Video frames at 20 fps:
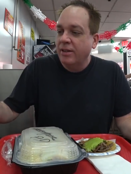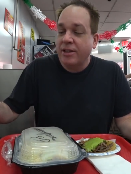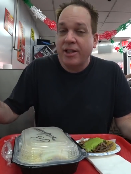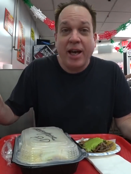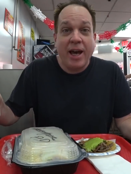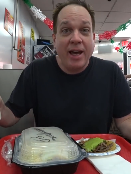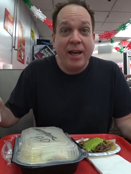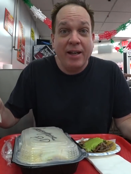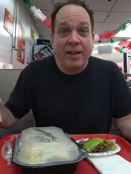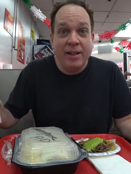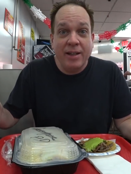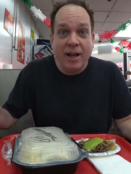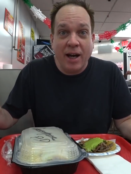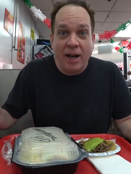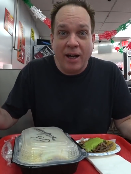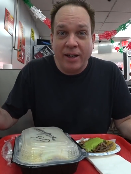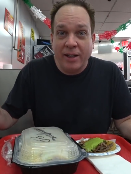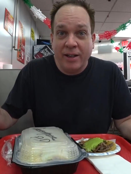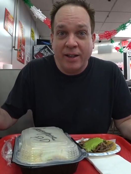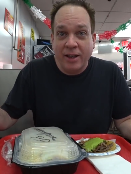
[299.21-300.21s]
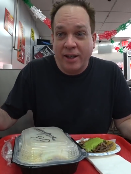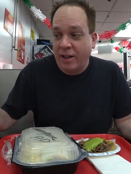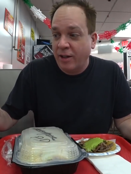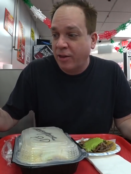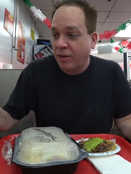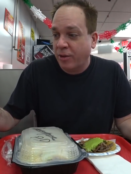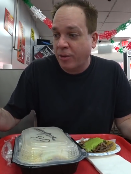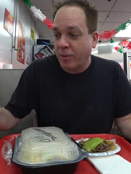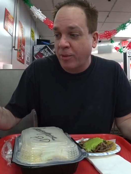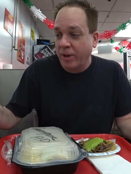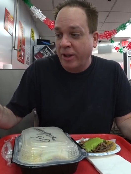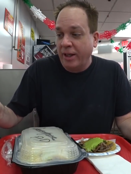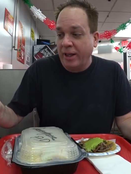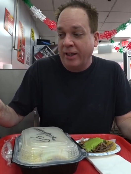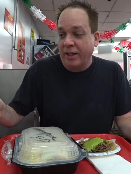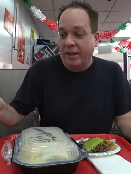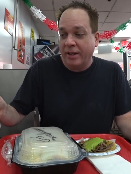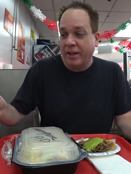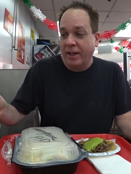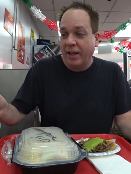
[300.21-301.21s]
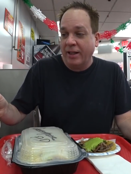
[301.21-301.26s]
$10.93.